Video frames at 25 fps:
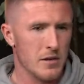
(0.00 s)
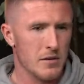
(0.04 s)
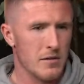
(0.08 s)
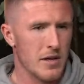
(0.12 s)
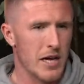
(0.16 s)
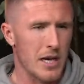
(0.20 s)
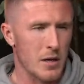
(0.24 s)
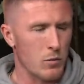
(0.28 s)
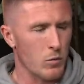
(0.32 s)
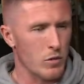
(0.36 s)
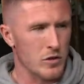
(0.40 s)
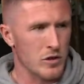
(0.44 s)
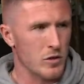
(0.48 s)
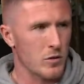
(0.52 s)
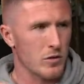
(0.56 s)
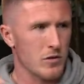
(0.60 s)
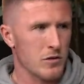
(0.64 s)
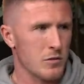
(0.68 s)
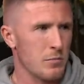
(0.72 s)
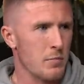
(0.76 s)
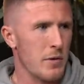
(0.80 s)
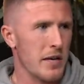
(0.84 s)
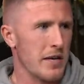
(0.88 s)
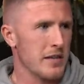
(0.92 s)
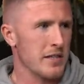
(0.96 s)
And it wasn't
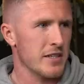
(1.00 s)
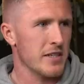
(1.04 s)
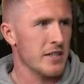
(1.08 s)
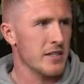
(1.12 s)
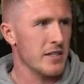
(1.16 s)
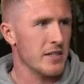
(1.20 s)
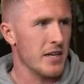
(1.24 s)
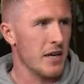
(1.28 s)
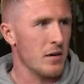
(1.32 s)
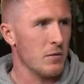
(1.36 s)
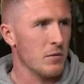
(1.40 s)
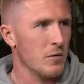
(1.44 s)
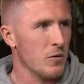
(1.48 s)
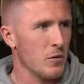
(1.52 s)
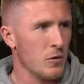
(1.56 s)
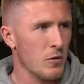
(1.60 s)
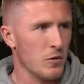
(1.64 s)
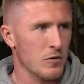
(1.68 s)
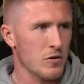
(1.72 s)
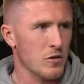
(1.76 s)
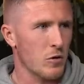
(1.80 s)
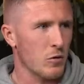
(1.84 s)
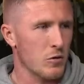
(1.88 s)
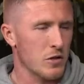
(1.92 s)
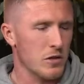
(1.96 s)
as big as it is now,
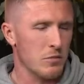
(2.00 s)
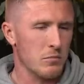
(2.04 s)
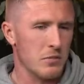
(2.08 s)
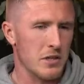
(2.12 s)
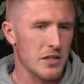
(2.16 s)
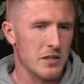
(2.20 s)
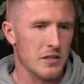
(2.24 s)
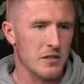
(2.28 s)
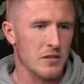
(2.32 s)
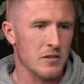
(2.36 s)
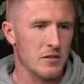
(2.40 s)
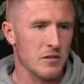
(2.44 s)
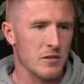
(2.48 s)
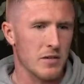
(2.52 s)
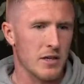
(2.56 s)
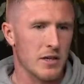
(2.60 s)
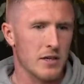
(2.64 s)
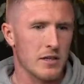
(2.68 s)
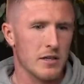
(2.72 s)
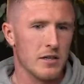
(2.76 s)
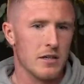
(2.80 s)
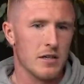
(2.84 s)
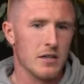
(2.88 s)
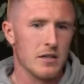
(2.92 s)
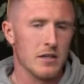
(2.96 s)
all social media and all that.
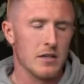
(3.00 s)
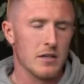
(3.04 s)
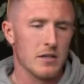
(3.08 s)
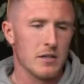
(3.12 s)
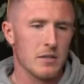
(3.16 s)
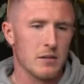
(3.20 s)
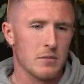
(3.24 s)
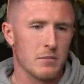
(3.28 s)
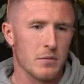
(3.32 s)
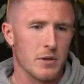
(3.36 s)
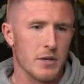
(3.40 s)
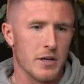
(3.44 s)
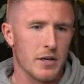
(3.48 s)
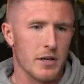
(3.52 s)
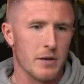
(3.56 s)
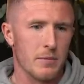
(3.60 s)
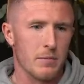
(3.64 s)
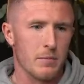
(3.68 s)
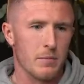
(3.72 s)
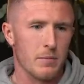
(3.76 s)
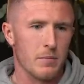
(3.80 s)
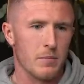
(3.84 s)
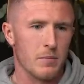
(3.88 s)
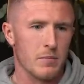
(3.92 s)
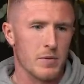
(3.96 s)
But
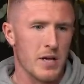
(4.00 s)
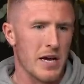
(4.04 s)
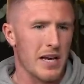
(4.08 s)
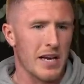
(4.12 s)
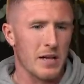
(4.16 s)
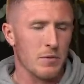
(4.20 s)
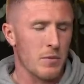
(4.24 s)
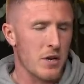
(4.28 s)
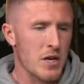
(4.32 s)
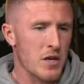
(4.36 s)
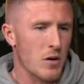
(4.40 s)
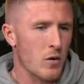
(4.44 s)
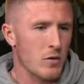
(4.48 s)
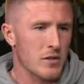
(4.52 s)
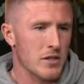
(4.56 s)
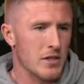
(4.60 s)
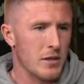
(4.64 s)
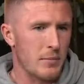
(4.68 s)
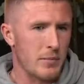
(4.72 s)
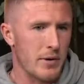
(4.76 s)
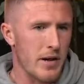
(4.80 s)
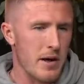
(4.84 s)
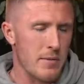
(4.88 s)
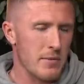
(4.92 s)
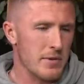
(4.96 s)
yeah, lad, when you go to the
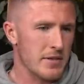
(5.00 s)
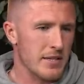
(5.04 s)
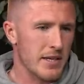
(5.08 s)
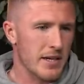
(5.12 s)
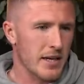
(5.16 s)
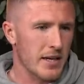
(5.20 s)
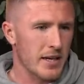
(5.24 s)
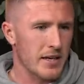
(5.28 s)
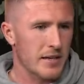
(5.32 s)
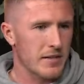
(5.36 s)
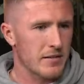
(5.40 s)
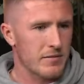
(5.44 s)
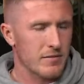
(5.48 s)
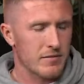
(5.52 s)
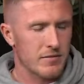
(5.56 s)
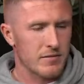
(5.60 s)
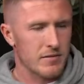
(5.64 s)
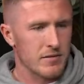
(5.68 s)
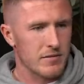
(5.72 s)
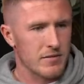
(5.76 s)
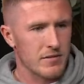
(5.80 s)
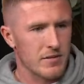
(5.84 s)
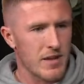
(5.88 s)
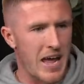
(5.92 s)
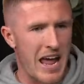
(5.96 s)
Prem, it's like
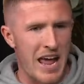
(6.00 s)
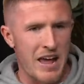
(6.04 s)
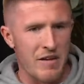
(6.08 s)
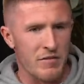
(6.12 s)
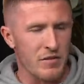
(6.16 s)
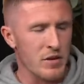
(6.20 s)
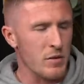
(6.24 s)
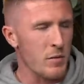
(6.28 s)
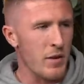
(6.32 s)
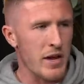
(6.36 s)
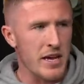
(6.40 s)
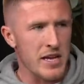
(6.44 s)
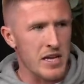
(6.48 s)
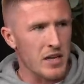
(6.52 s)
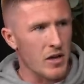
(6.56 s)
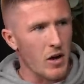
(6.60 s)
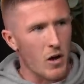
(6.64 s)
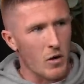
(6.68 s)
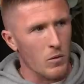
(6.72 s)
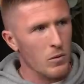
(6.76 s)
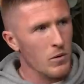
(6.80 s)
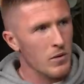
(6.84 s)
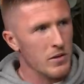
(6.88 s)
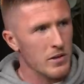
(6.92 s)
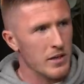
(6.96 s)
everywhere you
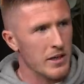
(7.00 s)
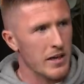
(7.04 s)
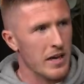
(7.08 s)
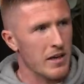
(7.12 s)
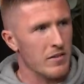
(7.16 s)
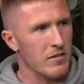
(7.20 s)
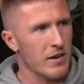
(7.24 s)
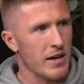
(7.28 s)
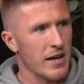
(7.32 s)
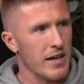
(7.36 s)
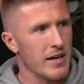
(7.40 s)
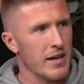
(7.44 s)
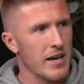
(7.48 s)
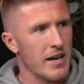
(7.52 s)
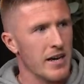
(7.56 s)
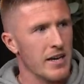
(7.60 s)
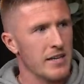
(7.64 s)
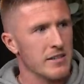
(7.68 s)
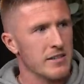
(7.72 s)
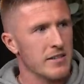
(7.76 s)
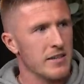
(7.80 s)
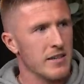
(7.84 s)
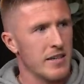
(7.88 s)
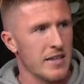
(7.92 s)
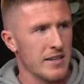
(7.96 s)
go you get
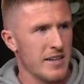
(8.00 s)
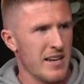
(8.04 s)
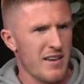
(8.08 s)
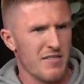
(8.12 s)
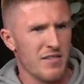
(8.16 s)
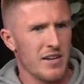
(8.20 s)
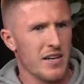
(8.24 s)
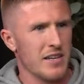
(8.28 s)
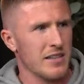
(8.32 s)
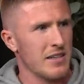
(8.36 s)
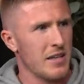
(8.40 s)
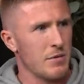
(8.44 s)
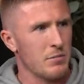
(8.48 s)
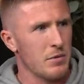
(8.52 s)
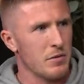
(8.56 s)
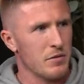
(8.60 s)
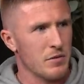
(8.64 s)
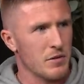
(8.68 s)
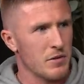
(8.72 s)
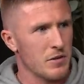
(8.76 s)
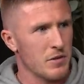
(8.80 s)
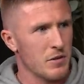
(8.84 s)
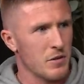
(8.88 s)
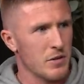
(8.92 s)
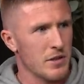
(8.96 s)
recognised, and I'd never had that
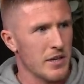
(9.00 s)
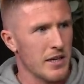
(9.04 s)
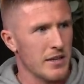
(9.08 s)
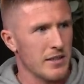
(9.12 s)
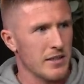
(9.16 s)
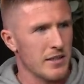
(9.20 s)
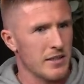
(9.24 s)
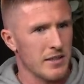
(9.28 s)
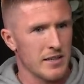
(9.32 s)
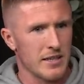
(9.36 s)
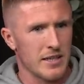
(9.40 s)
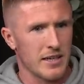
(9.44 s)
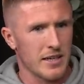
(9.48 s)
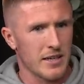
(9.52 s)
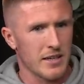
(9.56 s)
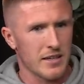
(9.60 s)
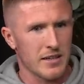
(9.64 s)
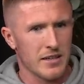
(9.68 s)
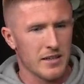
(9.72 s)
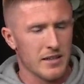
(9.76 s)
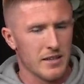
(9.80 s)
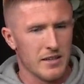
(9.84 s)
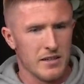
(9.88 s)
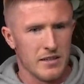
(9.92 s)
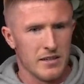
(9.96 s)
before. I'd only had it in, like,
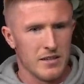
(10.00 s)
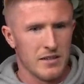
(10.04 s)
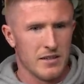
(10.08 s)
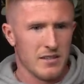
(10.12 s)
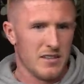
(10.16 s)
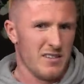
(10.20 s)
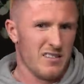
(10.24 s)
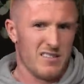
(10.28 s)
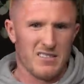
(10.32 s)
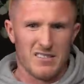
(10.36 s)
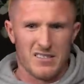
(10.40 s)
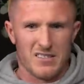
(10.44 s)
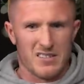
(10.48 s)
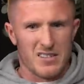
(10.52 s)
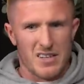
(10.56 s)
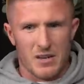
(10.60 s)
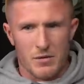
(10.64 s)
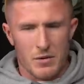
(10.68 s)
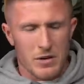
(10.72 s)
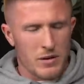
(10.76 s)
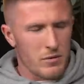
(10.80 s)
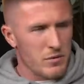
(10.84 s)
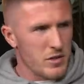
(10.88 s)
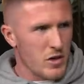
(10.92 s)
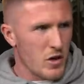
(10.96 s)
say,
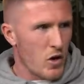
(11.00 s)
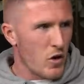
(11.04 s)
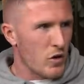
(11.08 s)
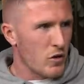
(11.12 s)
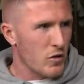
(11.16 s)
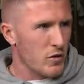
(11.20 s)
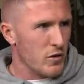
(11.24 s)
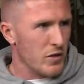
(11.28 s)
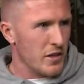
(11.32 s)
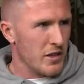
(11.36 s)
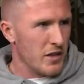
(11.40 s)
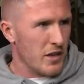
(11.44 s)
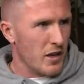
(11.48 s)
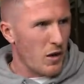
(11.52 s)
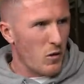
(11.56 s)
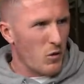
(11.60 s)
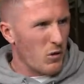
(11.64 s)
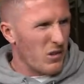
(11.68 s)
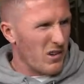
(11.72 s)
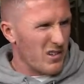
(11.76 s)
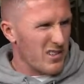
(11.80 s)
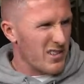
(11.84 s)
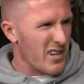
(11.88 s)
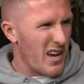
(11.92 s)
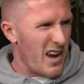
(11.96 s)
when I was at Oxford in the
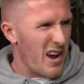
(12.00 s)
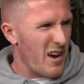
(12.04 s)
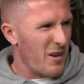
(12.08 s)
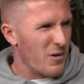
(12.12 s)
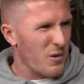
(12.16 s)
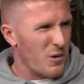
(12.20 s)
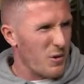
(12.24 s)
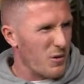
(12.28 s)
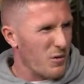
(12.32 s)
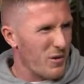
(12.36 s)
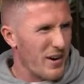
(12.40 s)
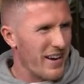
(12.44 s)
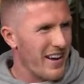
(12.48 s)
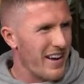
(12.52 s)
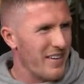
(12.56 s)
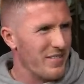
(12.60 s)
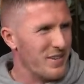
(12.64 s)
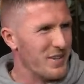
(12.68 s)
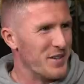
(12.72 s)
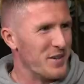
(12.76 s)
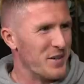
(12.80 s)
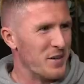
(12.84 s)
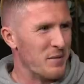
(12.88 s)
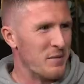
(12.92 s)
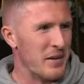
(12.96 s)
local town or wherever, do
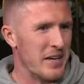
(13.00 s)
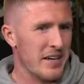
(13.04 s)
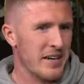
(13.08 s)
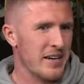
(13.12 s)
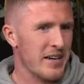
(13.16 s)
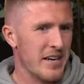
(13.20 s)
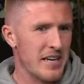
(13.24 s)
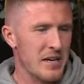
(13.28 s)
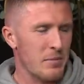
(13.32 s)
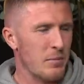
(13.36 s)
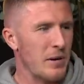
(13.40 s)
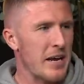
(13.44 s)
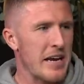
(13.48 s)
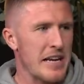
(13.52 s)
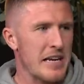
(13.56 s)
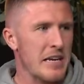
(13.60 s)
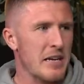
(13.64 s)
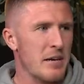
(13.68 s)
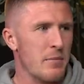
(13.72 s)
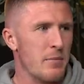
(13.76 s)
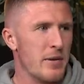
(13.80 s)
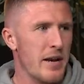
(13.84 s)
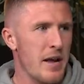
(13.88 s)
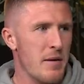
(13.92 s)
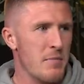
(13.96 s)
you know what I mean? And then you're playing in
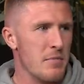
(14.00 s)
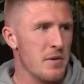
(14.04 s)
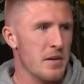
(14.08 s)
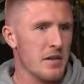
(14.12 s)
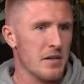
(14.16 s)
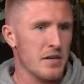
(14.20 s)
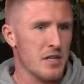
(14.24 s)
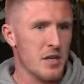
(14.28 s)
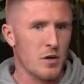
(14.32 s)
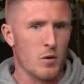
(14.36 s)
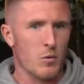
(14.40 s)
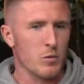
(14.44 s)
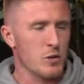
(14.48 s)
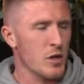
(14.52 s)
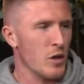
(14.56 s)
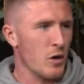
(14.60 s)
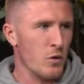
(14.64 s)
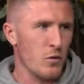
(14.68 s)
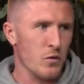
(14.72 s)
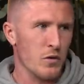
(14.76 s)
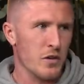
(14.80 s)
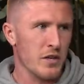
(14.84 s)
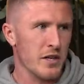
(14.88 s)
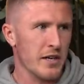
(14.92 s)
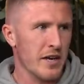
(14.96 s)
the Prem, you go to
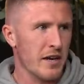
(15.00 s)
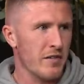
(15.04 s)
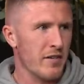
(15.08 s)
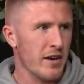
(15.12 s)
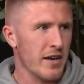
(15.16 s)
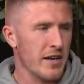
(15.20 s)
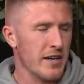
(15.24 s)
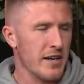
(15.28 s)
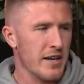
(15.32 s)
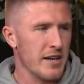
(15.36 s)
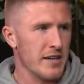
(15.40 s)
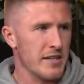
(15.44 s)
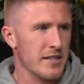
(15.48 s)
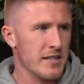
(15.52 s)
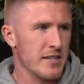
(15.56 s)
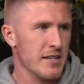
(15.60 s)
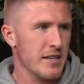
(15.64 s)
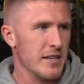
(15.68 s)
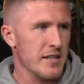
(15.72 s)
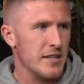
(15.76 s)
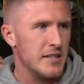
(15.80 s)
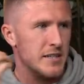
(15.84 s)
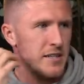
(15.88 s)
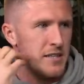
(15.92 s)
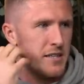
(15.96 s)
London, you get recognised. And
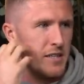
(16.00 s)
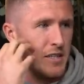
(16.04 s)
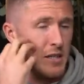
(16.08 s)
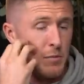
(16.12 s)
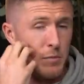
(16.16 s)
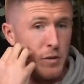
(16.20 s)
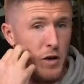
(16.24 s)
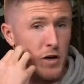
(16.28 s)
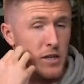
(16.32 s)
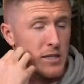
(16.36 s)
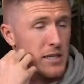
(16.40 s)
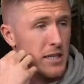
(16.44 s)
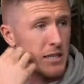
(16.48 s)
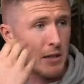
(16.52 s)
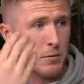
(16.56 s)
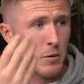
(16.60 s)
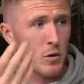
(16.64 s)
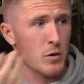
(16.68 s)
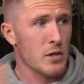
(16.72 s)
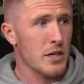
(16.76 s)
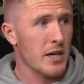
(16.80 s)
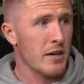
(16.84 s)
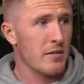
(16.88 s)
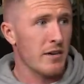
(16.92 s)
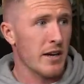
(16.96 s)
then, to be honest, like, the
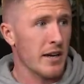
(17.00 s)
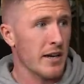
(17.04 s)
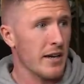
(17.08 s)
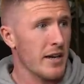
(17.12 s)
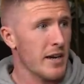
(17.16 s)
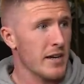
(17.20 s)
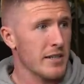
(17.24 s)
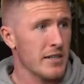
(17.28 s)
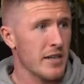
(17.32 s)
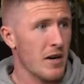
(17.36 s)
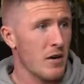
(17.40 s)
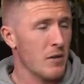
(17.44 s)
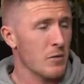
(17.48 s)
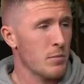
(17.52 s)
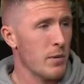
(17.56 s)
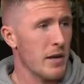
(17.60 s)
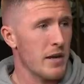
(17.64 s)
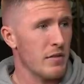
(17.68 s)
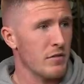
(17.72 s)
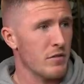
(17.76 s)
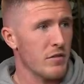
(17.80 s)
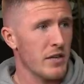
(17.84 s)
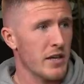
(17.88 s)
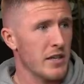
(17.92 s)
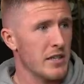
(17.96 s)
most you get recognised now is playing
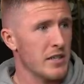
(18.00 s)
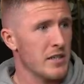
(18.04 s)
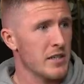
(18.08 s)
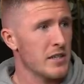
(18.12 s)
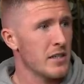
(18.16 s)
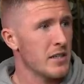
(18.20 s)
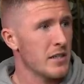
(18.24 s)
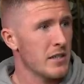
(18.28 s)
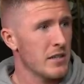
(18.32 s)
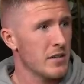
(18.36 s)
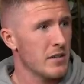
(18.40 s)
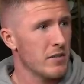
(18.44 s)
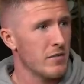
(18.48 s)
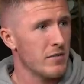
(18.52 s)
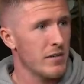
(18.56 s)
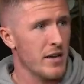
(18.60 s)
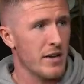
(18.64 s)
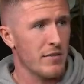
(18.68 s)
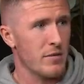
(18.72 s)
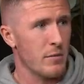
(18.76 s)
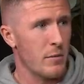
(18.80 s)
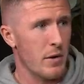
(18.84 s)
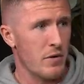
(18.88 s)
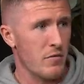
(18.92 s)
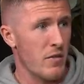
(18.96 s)
for Rangers. Yeah.
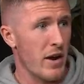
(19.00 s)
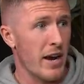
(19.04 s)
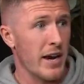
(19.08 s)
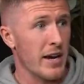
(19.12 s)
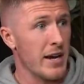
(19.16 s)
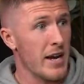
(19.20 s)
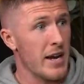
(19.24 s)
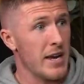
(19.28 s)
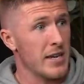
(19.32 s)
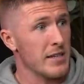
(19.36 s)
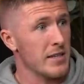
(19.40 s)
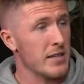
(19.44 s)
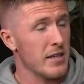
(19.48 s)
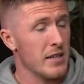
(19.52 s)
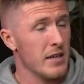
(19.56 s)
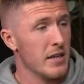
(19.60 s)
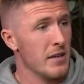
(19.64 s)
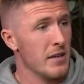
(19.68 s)
Never been recognised